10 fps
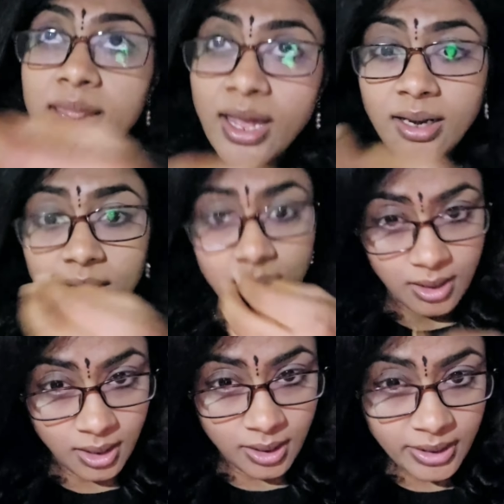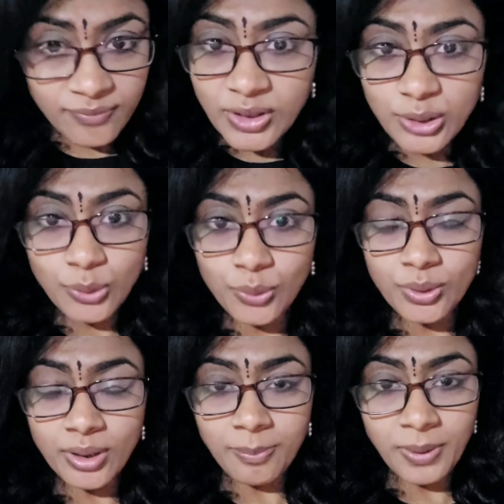Then if they
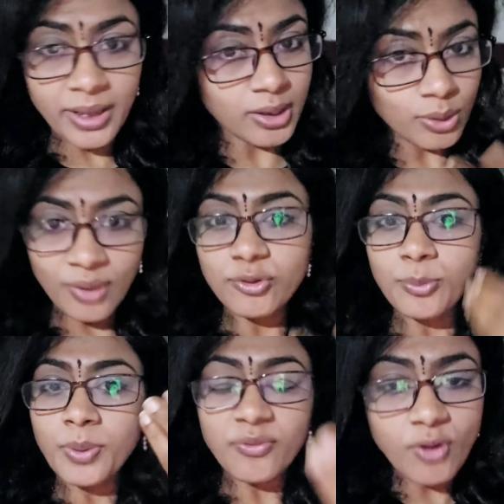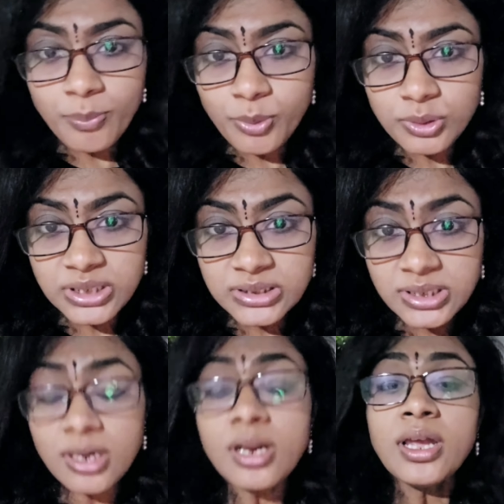don't reply, you have to perform
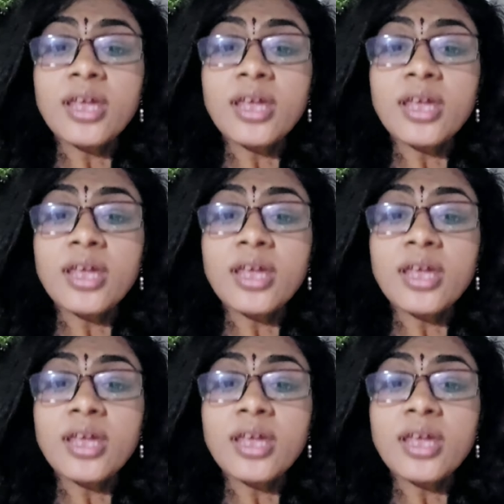procedure.